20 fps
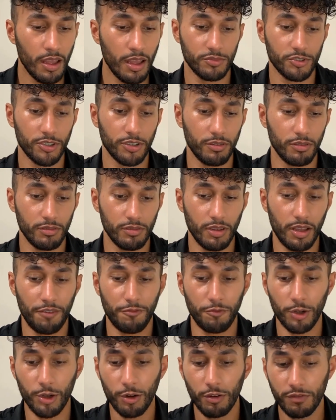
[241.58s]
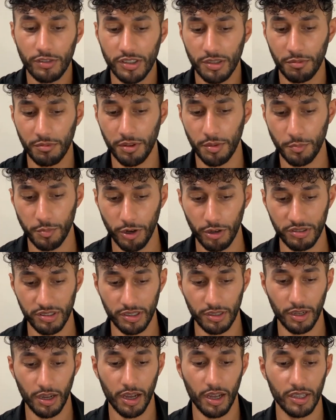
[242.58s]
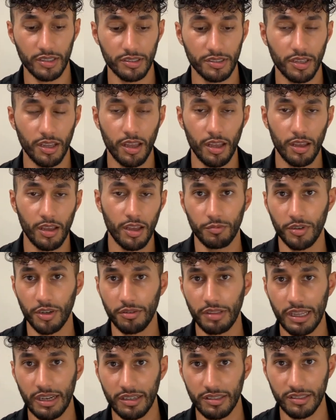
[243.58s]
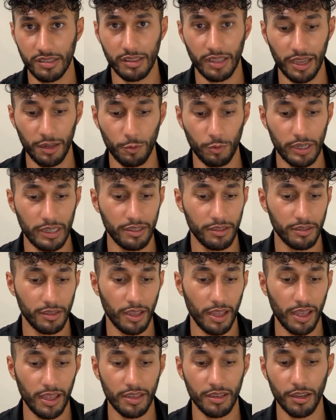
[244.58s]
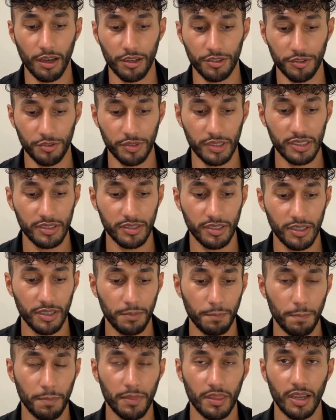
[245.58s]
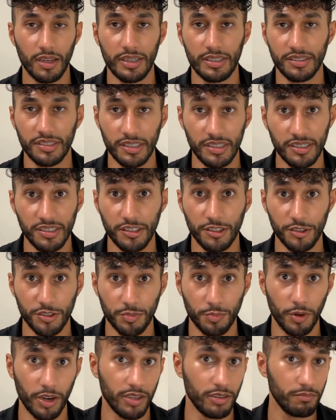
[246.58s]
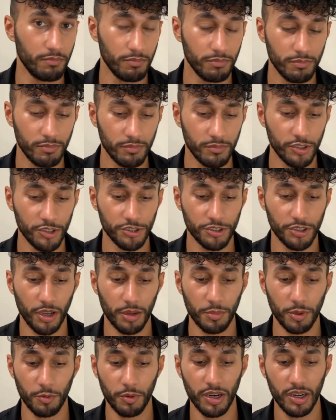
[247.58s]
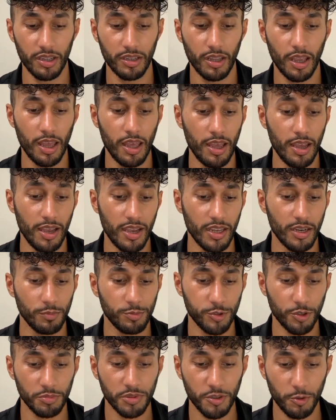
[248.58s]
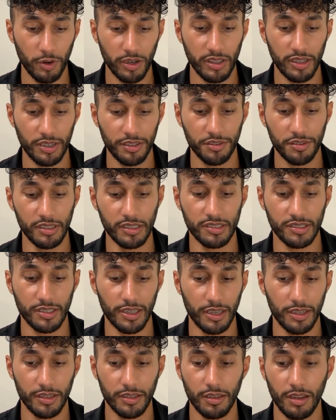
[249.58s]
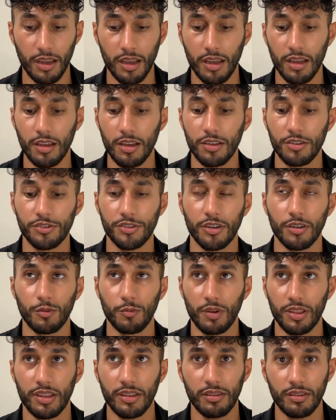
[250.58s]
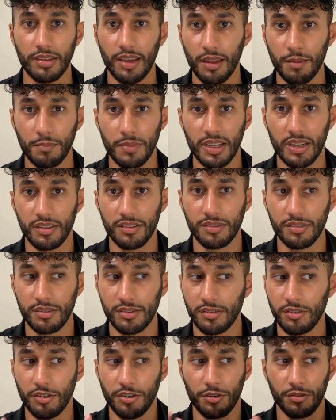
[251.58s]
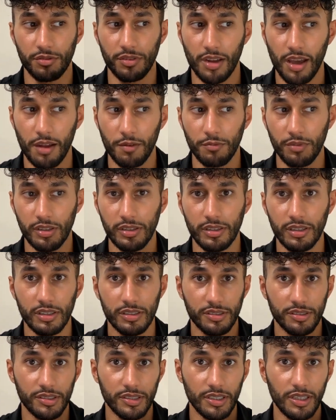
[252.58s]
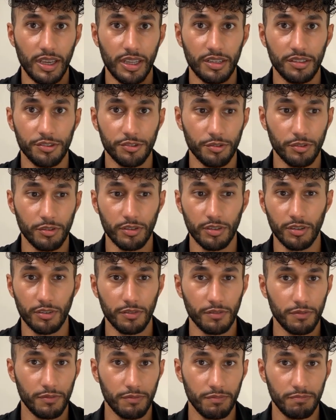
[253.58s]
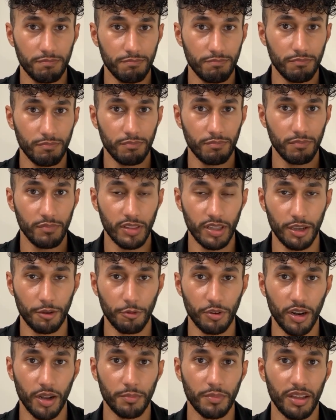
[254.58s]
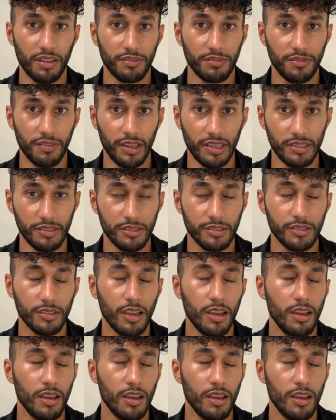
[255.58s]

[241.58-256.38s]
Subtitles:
So if we go over some of the pros and cons, we know that it's lightweight and non-greasy. It's easy to spread. You saw me wear it. It absorbs quickly into the skin. So within 10 minutes, you're not really going to see any sort of liquid on my face,